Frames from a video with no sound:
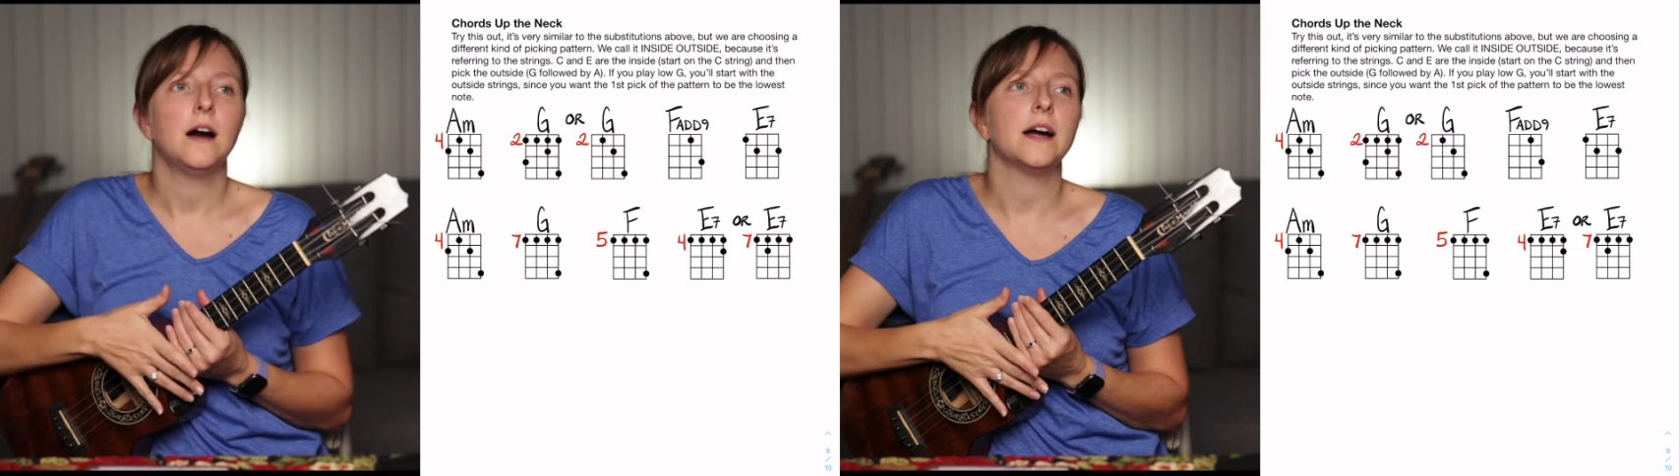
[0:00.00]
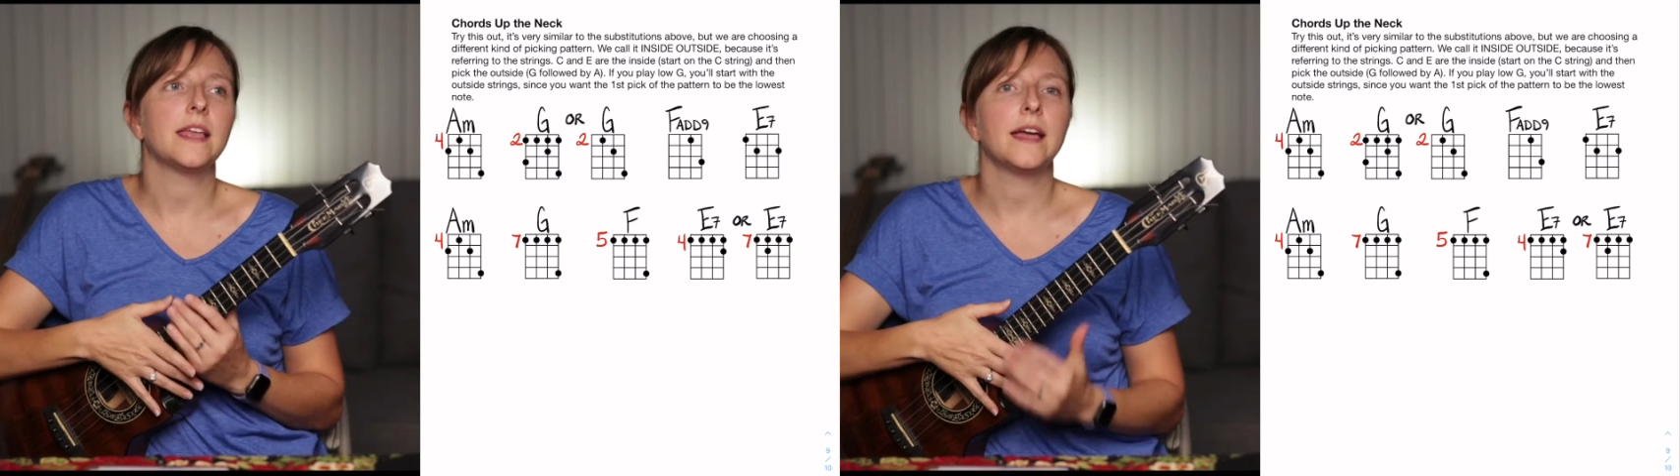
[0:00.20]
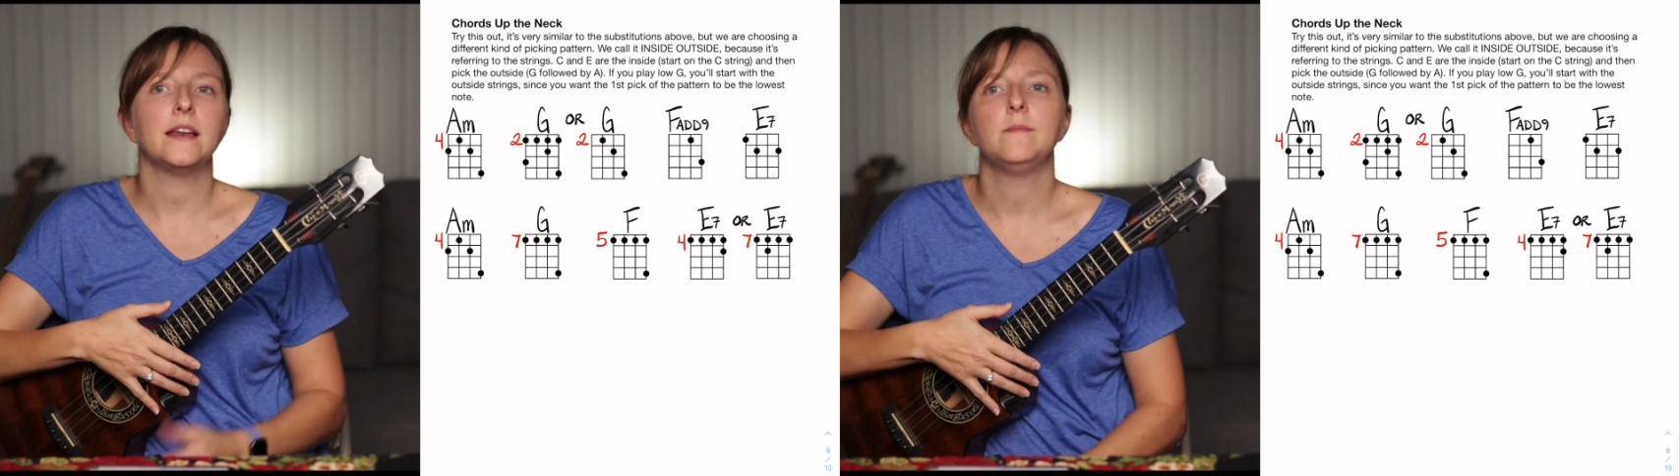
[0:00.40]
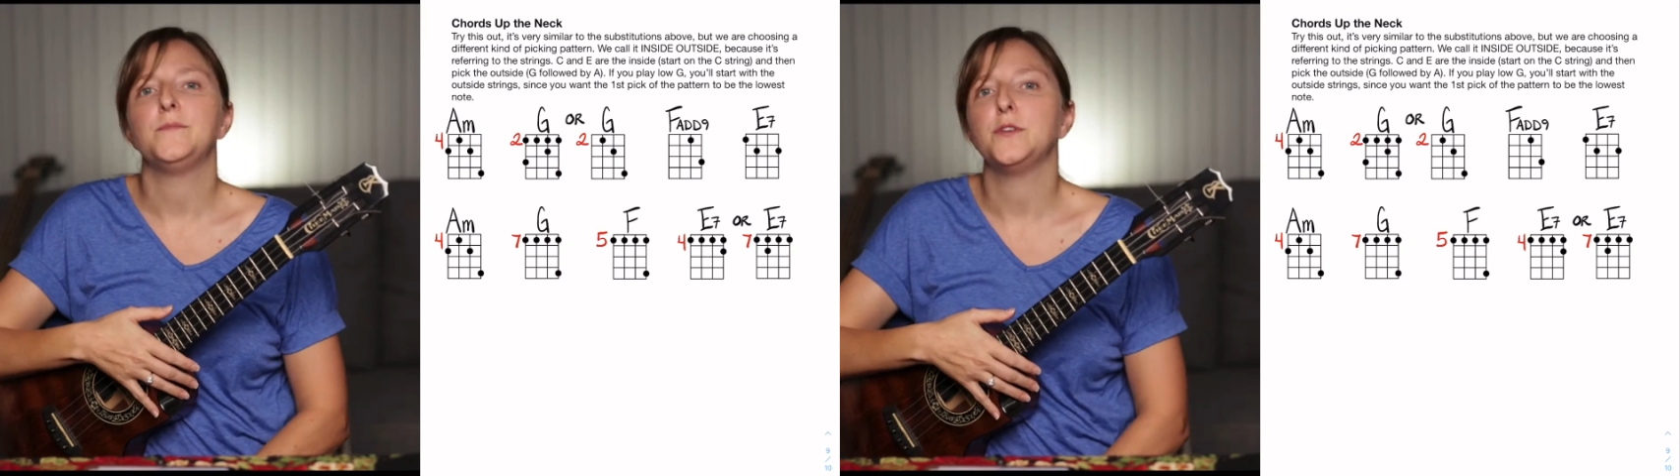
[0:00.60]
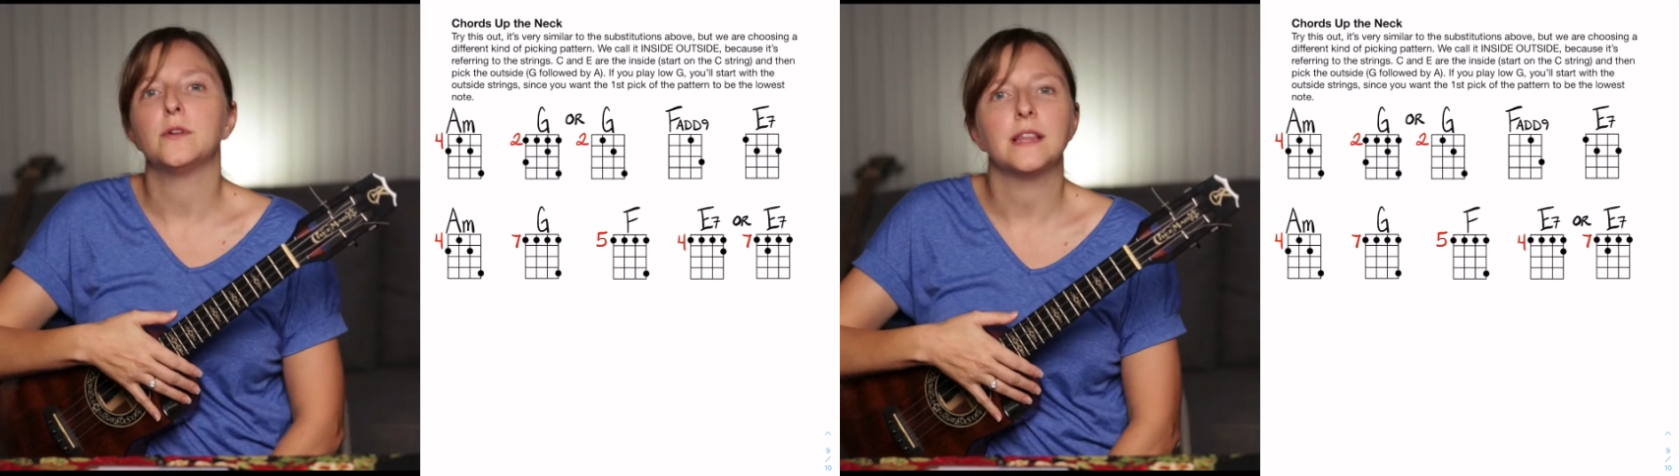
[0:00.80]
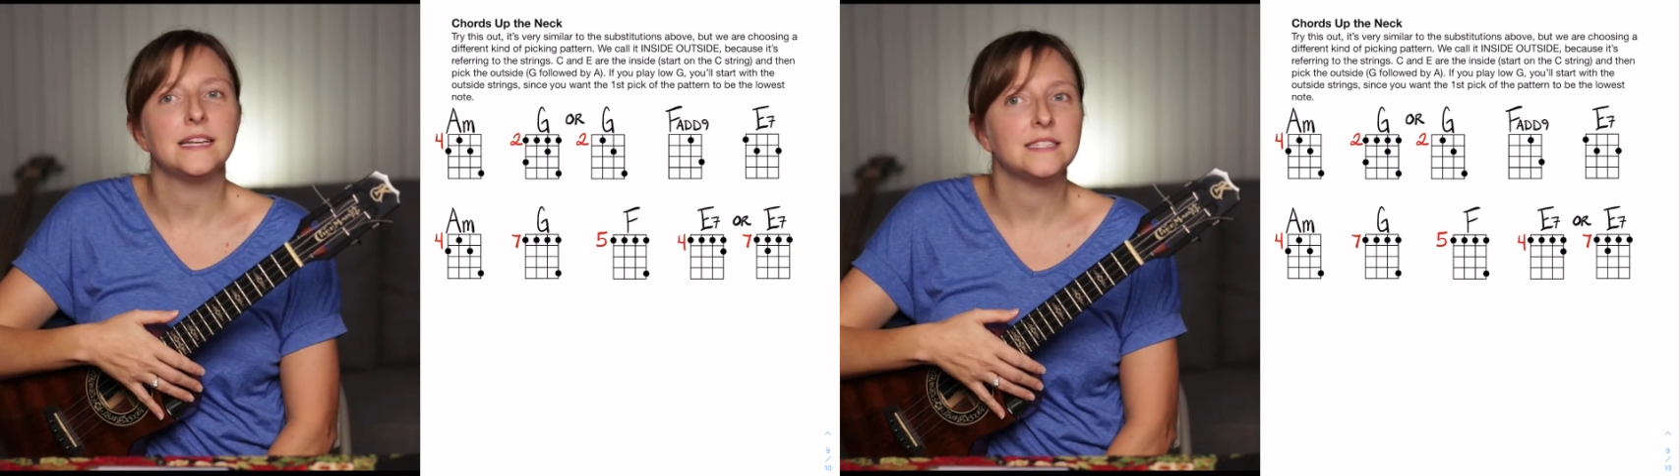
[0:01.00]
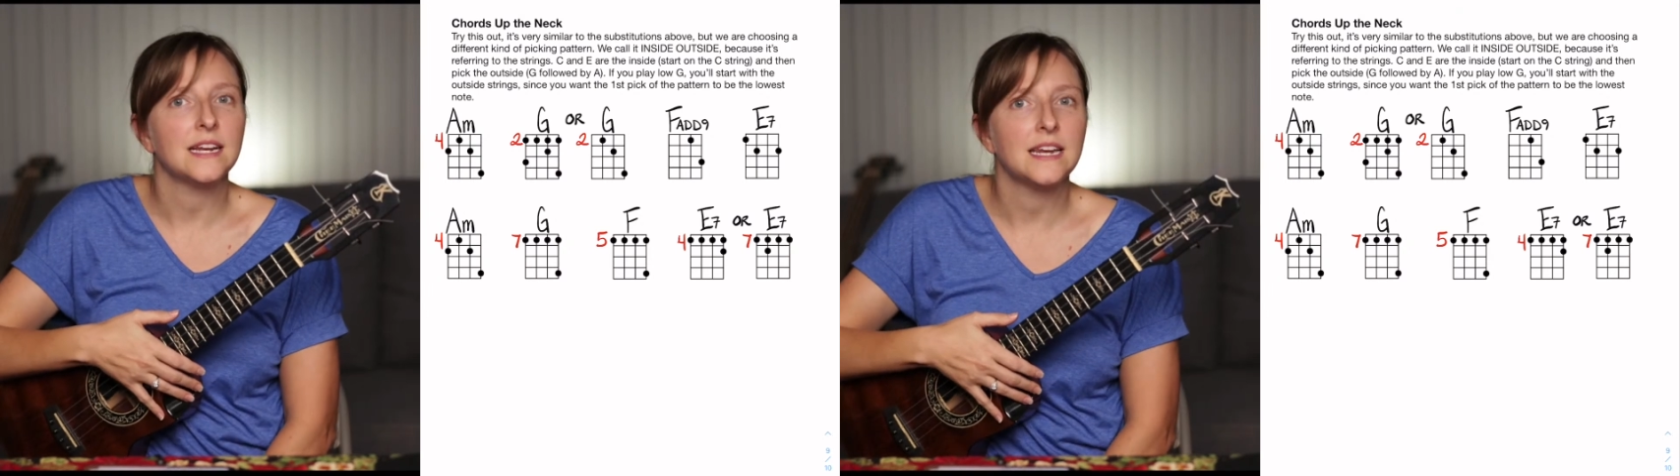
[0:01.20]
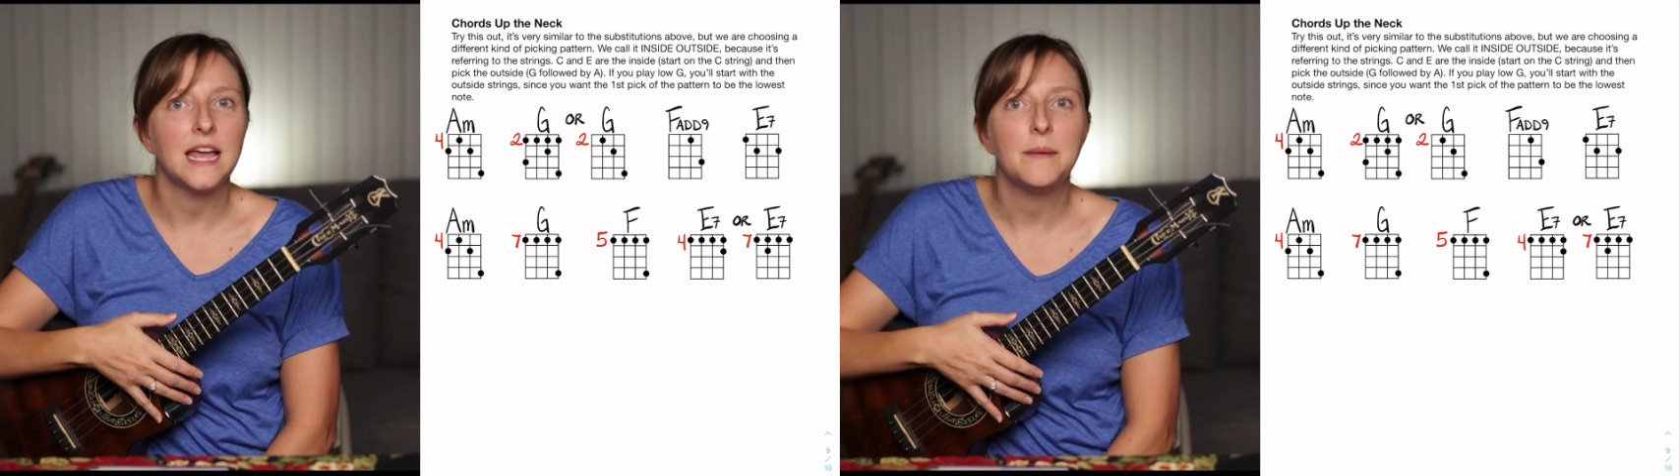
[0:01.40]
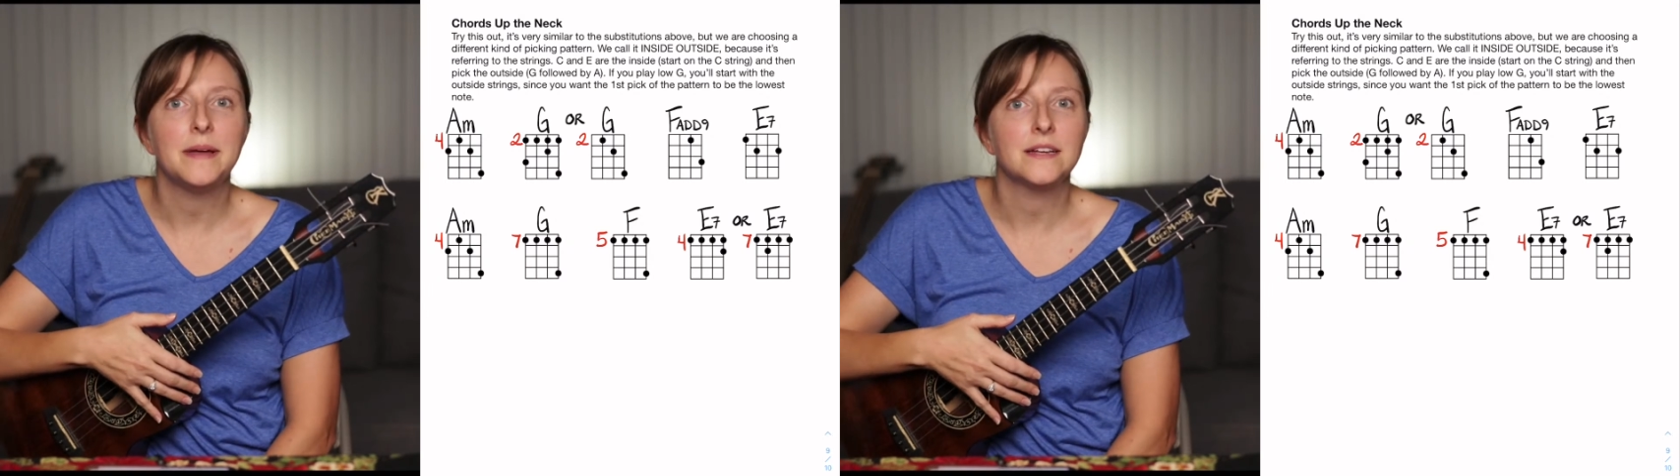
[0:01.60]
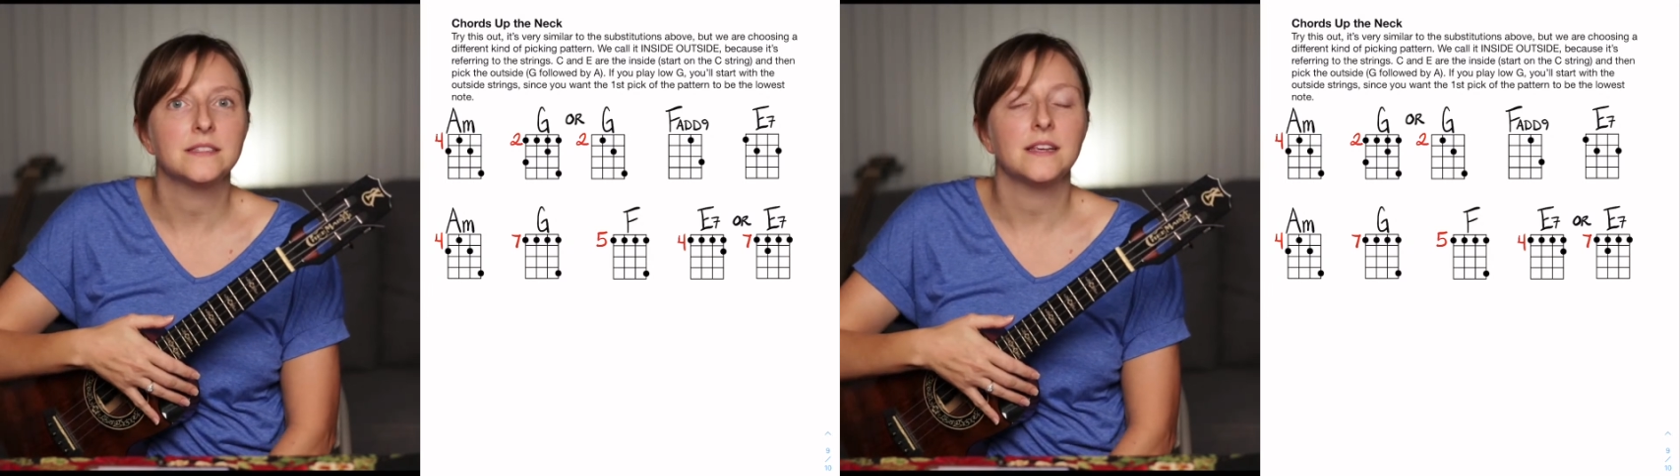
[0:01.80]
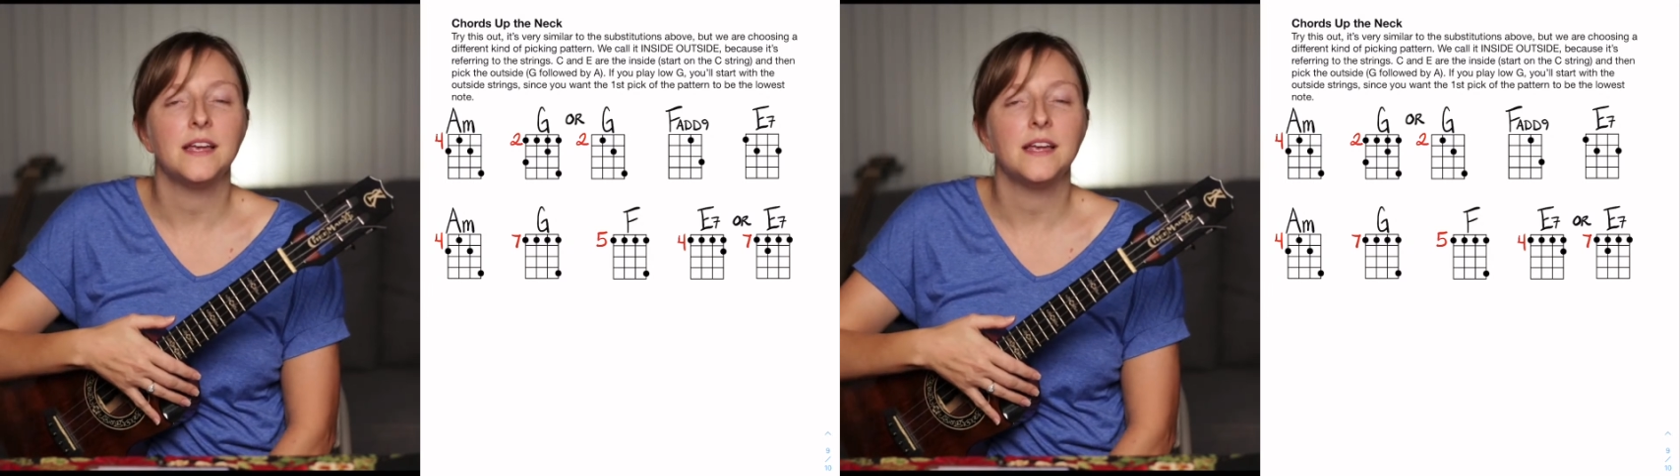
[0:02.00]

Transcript: Again, utilize dynamics,